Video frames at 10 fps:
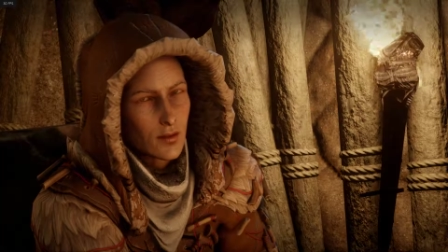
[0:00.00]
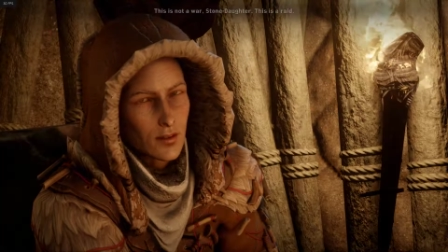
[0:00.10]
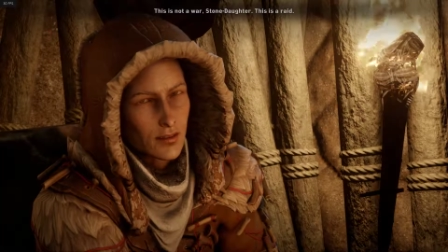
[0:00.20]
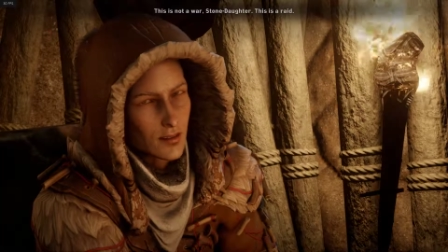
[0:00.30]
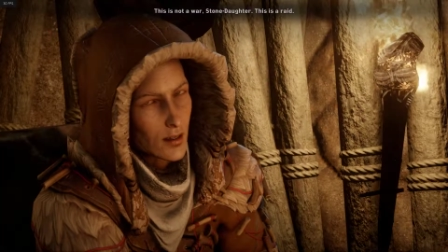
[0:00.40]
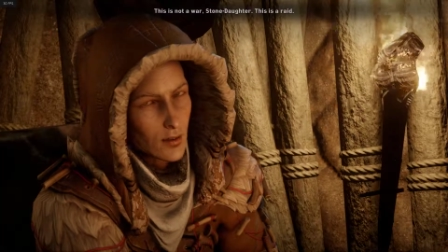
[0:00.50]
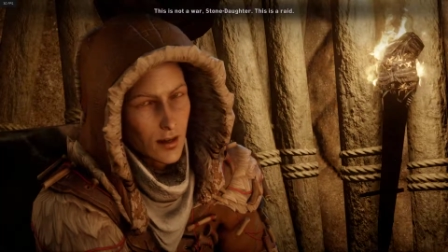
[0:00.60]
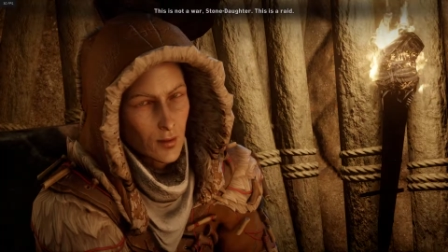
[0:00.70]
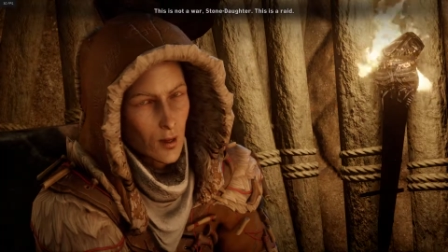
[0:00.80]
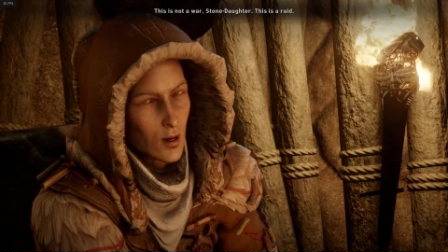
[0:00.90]
This is not a
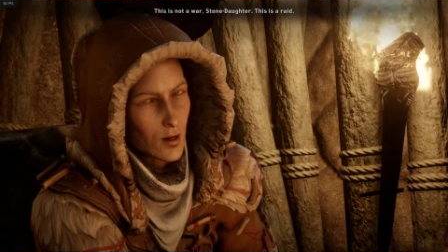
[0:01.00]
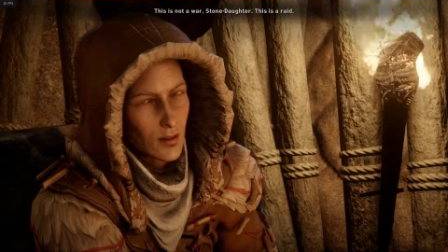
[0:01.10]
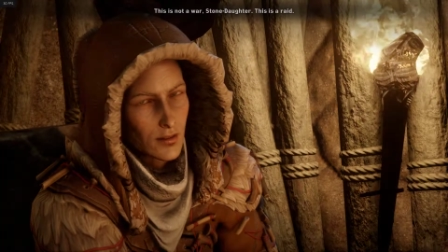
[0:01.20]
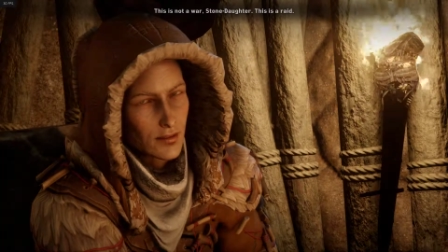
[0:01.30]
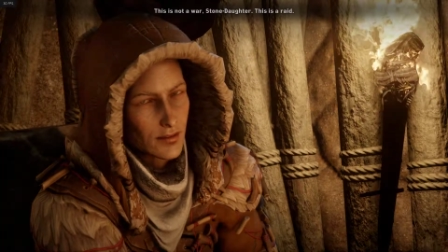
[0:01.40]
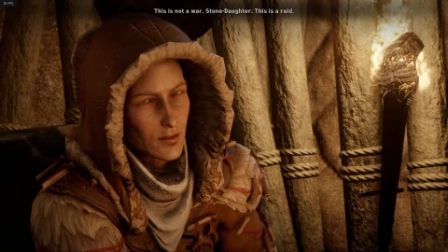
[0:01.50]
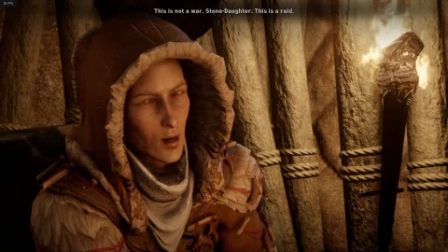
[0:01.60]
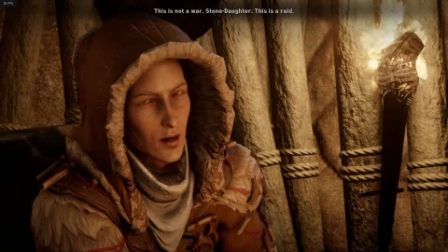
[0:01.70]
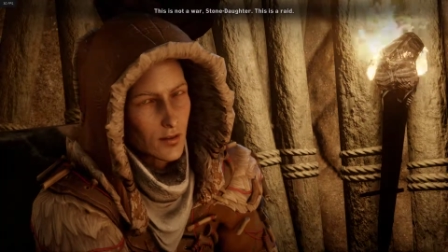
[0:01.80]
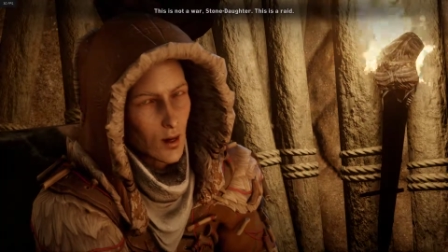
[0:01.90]
war,
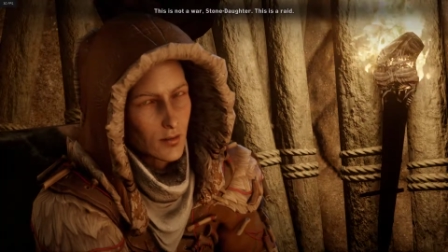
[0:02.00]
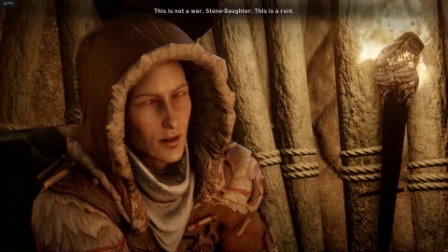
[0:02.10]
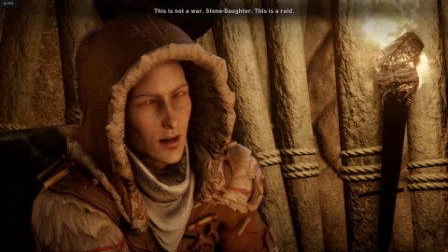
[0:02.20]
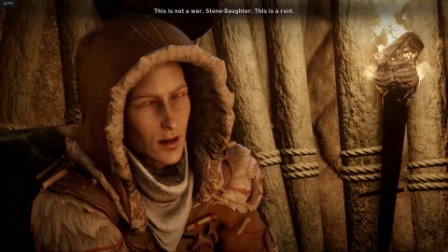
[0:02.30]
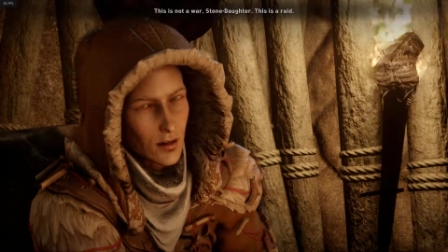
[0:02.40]
Stone Daughter.